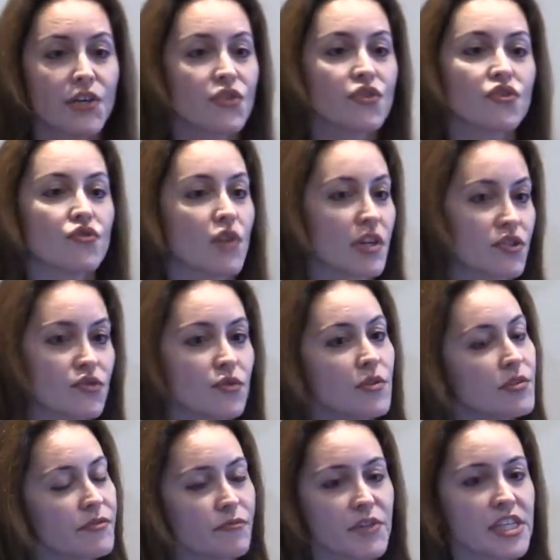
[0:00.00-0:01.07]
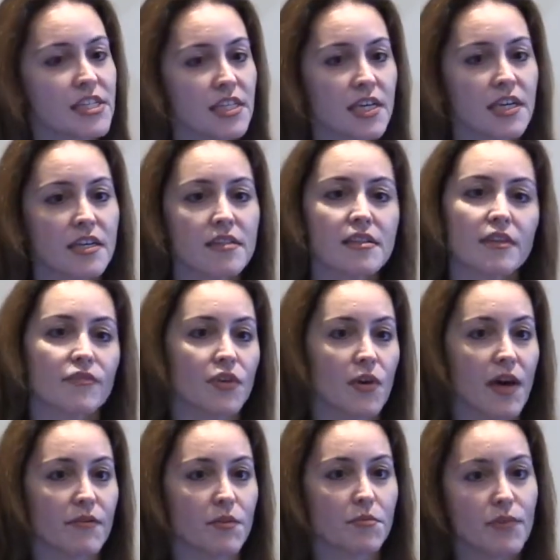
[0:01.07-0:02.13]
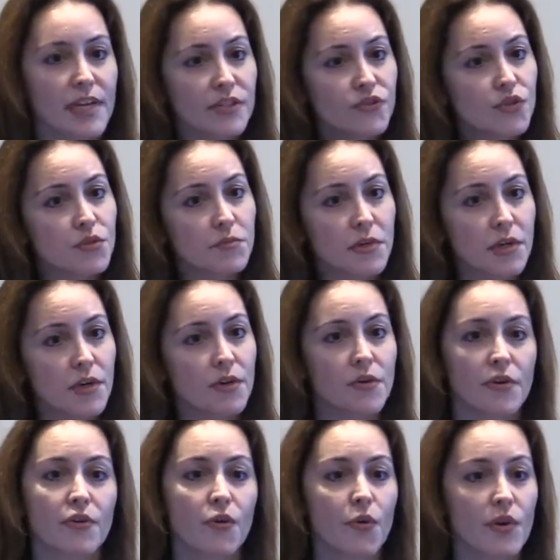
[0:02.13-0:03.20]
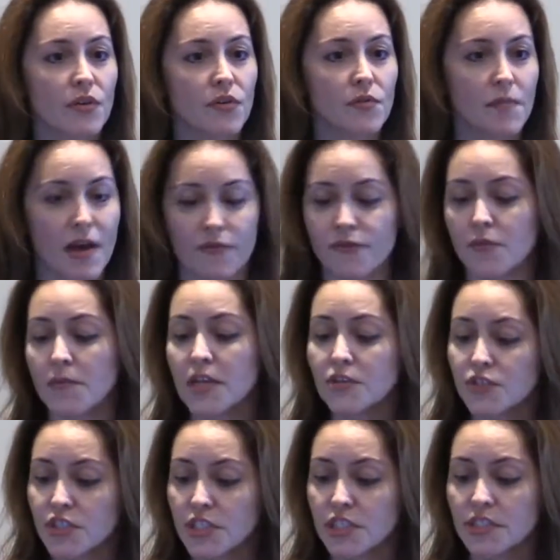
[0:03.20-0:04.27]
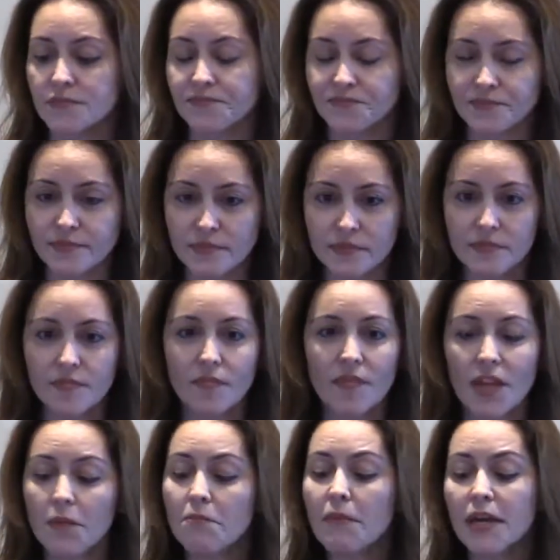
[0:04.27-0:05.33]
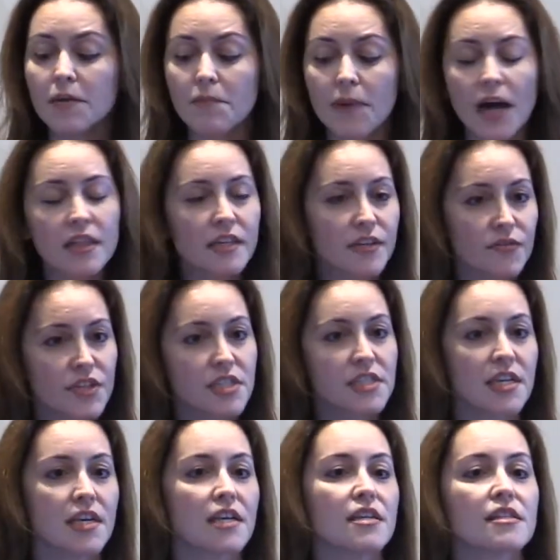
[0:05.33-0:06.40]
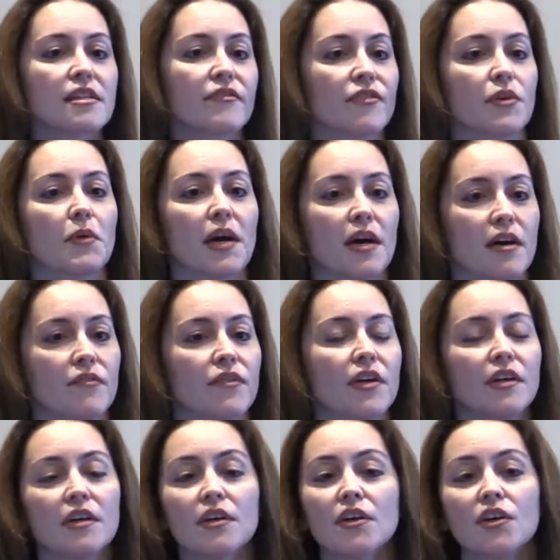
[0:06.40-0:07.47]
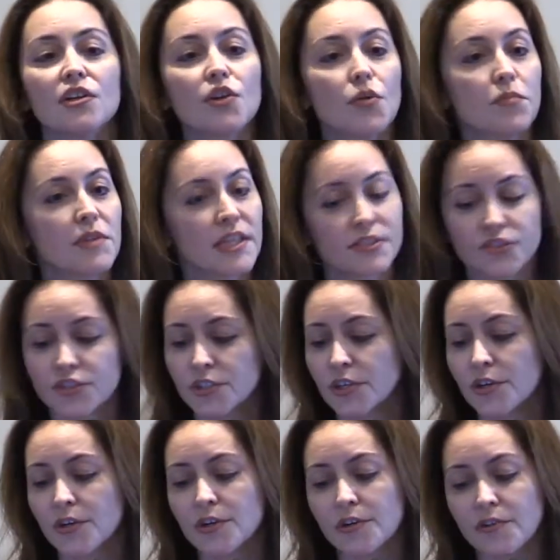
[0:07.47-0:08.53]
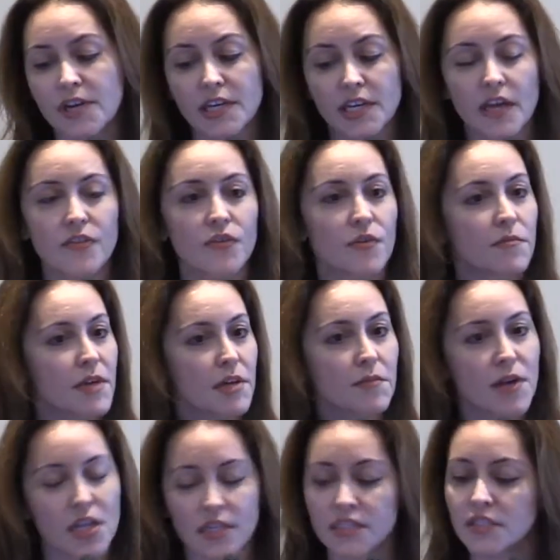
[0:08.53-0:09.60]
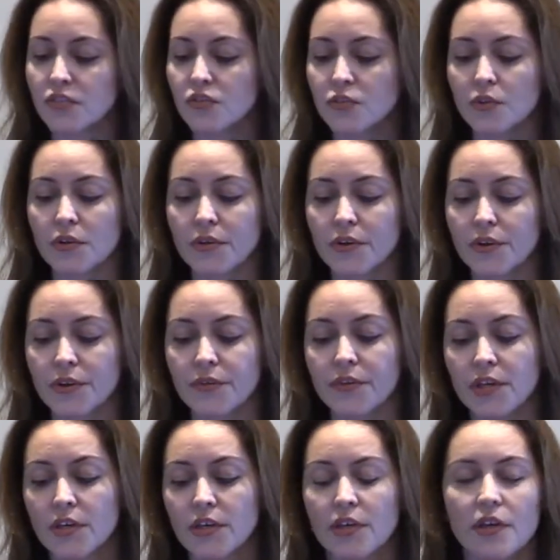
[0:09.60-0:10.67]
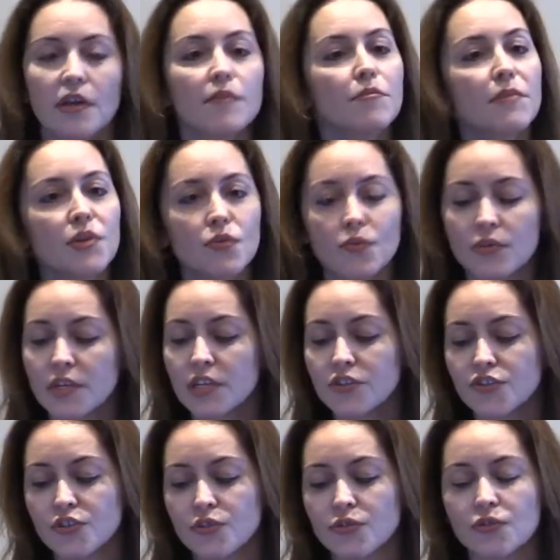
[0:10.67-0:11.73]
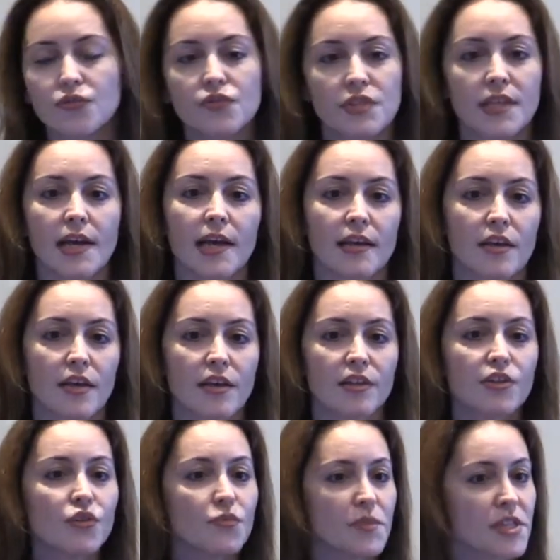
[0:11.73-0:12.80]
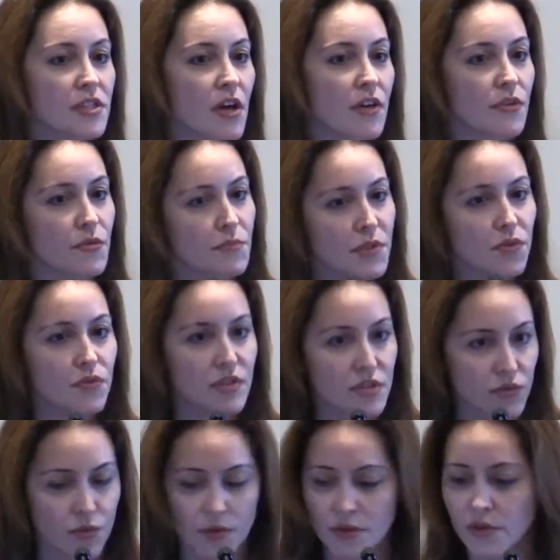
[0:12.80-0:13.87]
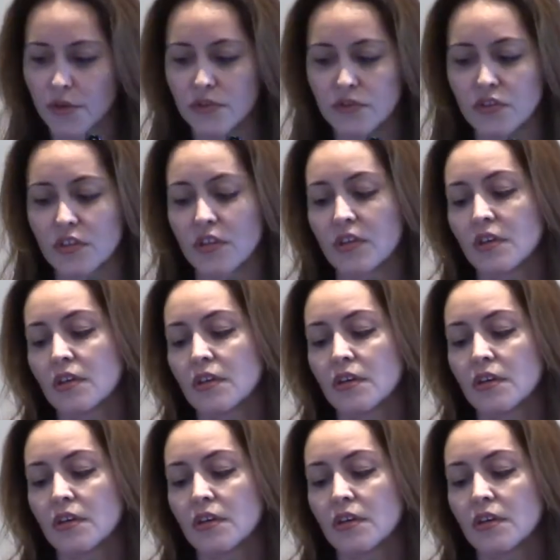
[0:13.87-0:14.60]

Structural reasons, if you have a brain tumor or a cortical malformation. Metabolic reasons, if you have low blood sugar or any other metabolic disorder. Immune issues like lupus, autoimmune disorders.